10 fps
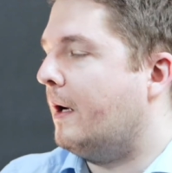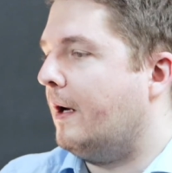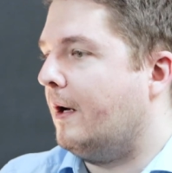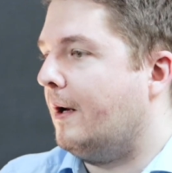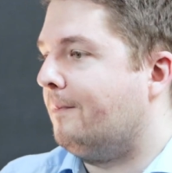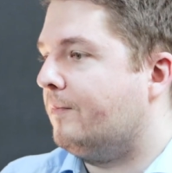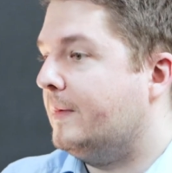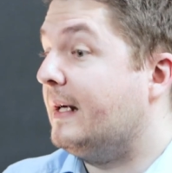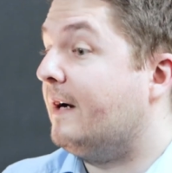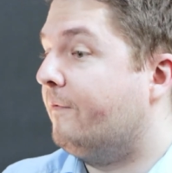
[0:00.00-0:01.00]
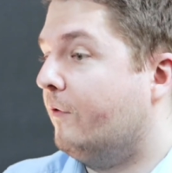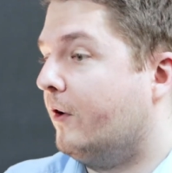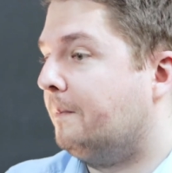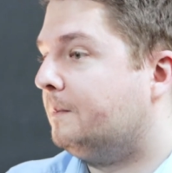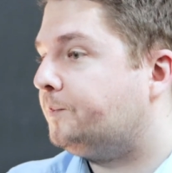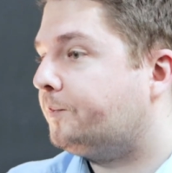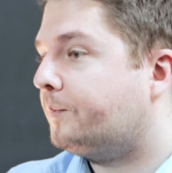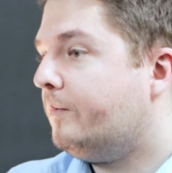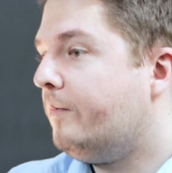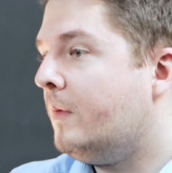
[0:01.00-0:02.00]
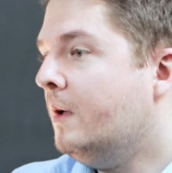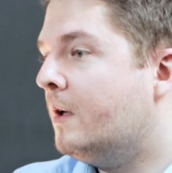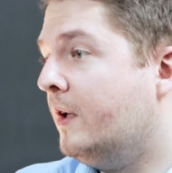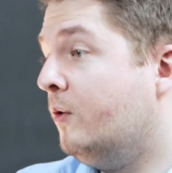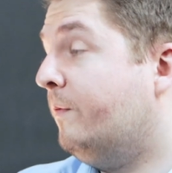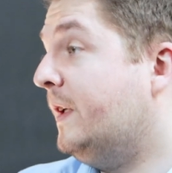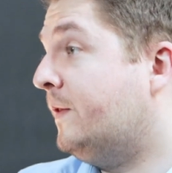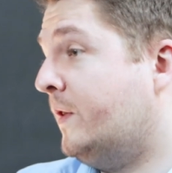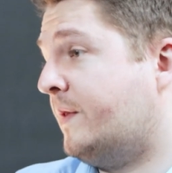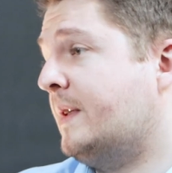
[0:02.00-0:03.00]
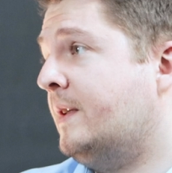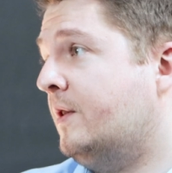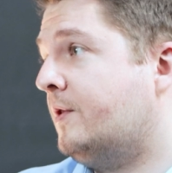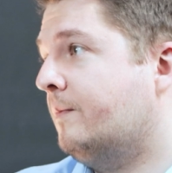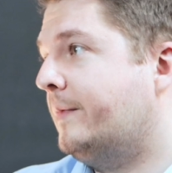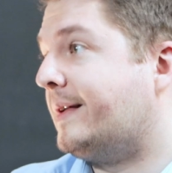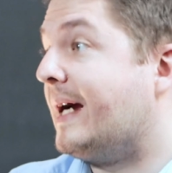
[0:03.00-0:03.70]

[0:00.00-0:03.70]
Therefore, a new V2X message